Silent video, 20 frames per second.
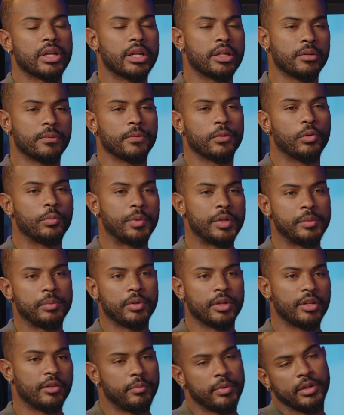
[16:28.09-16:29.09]
are like the four people
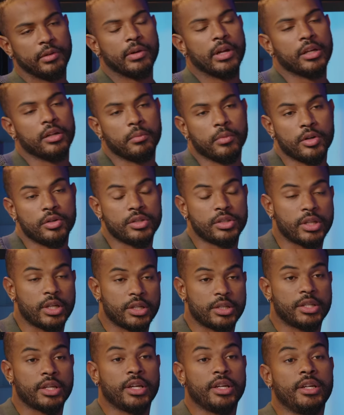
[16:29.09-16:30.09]
that have been around the most
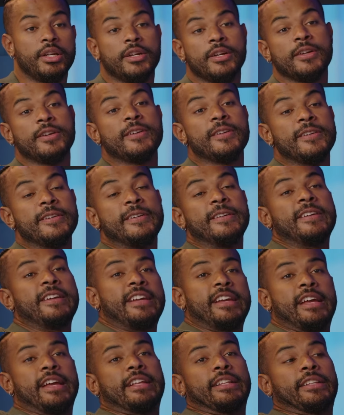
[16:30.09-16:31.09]
i'd say
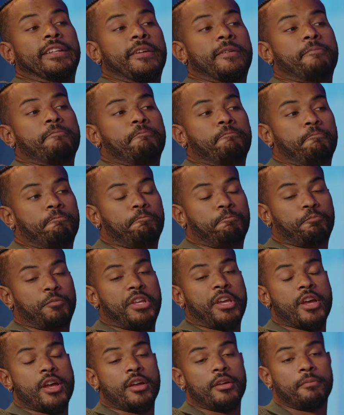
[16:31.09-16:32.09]
I and love um,
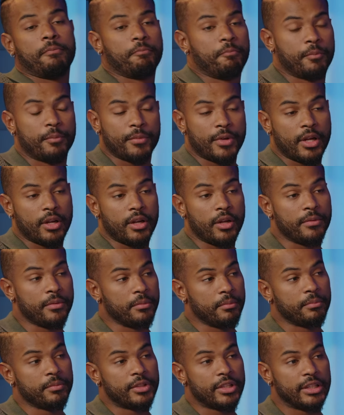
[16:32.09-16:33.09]
yeah I love
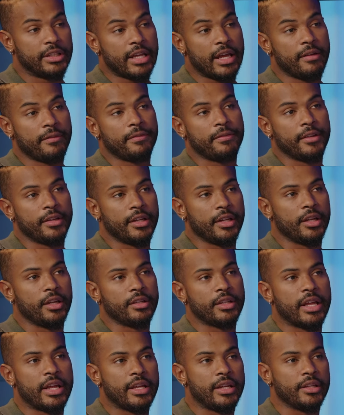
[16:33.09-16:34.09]
them to death, and uh,
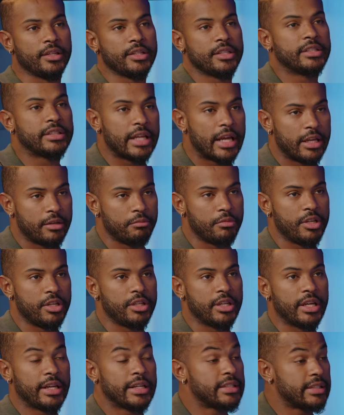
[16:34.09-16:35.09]
they understand me,
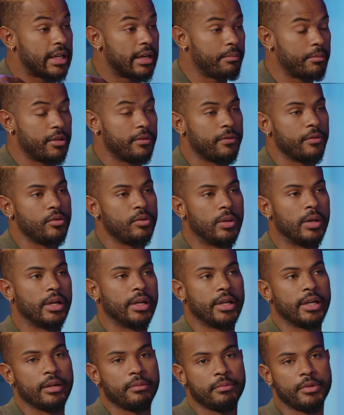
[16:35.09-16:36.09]
they accept me for who I
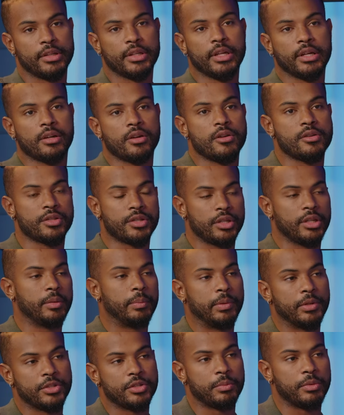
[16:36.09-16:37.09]
am, and they're mm-hmm. constantly
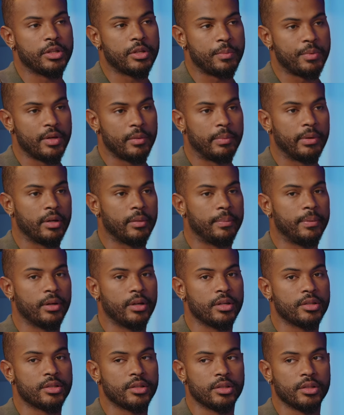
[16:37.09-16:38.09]
pushing me to be a better
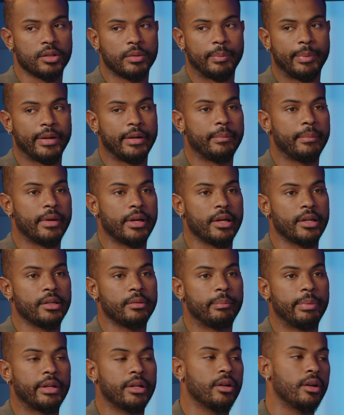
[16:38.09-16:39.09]
person, a better man,
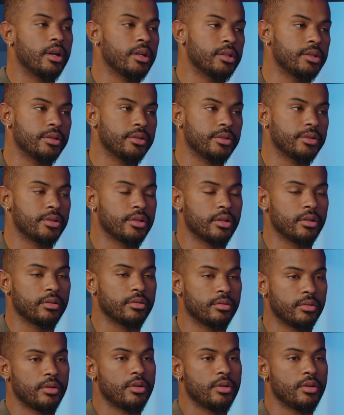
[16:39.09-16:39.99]
better artist. So